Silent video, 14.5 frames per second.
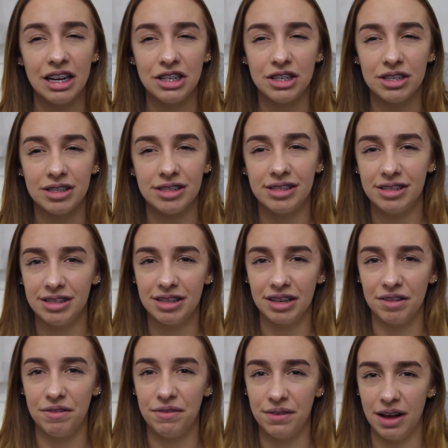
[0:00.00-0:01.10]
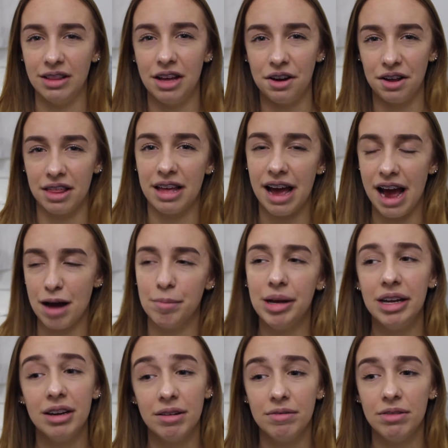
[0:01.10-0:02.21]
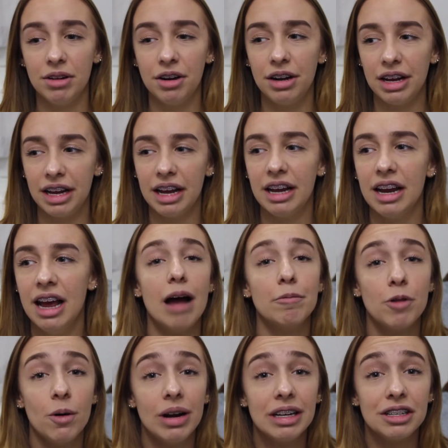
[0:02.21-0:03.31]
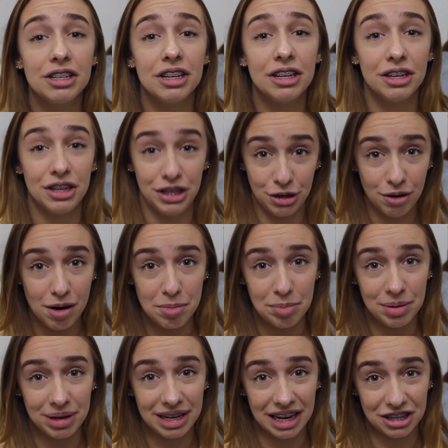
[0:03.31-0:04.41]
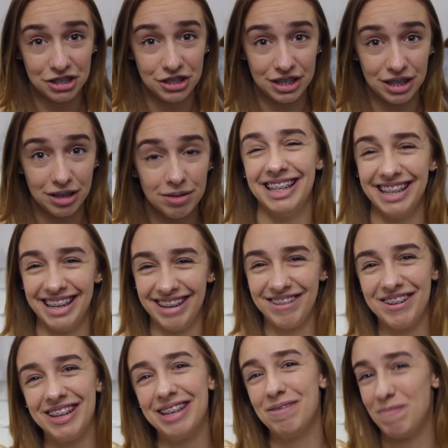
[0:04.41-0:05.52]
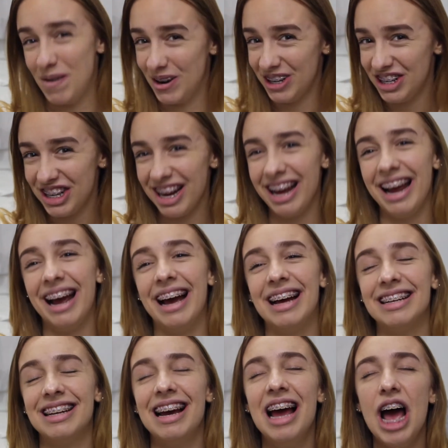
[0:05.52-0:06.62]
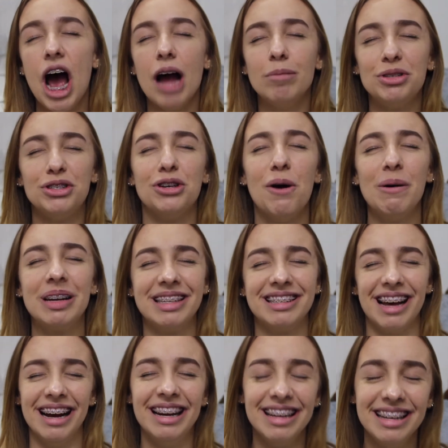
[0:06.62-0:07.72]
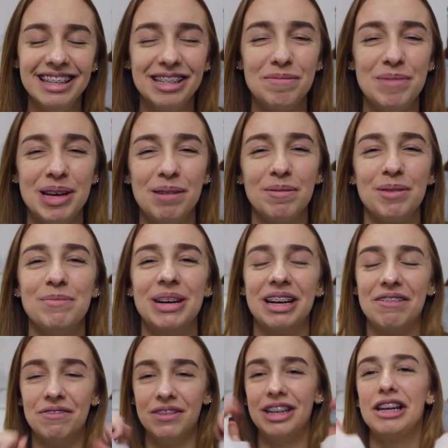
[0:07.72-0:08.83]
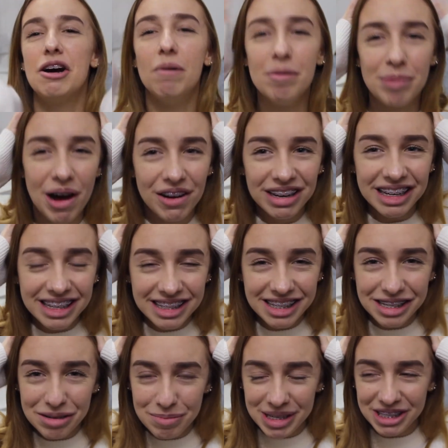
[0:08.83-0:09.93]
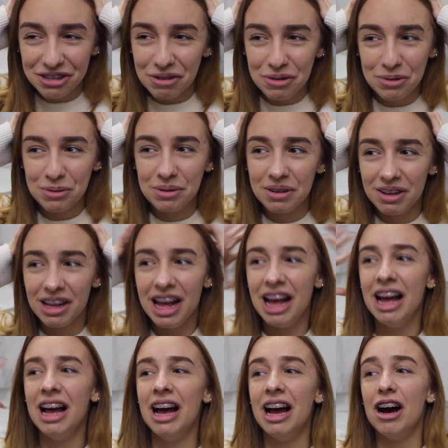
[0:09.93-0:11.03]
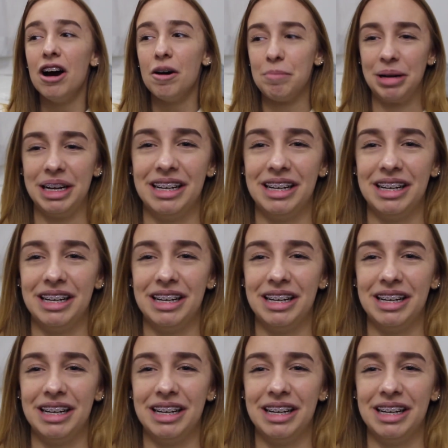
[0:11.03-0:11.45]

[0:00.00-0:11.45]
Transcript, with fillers: I just fell out of the habit of learning it. I'm going to Europe next year. I'm going in March and I'm so excited to be able to make a video about it. It's gonna be so cool. Oh my